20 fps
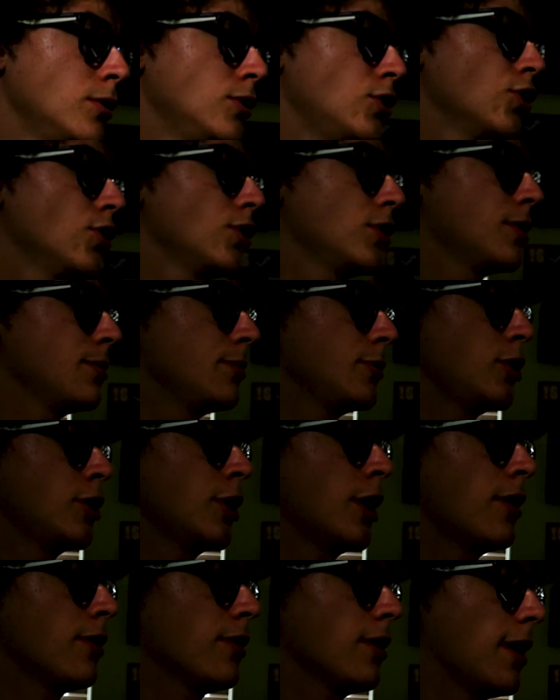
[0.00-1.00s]
enjoy some
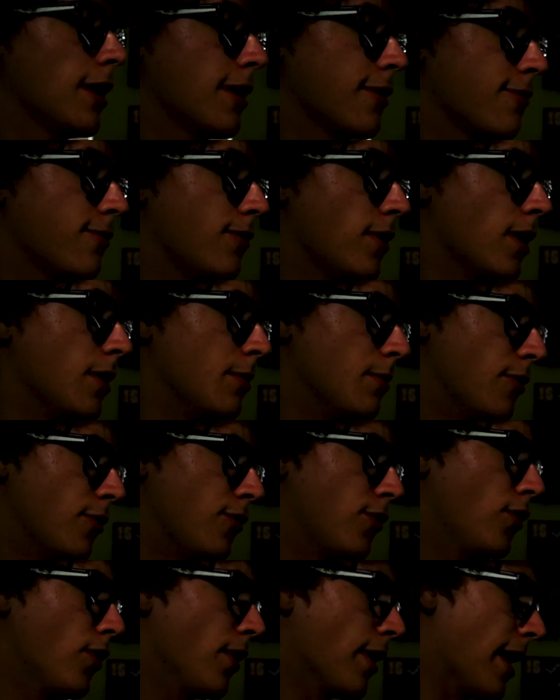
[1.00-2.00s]
childlike fun
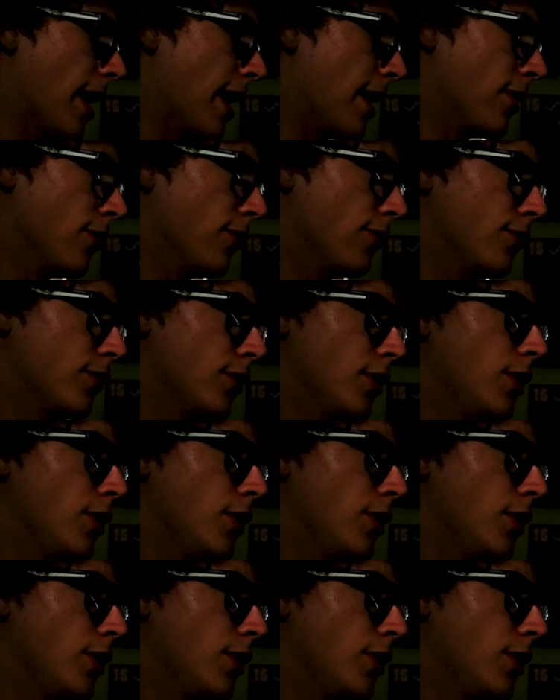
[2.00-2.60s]
before I head off to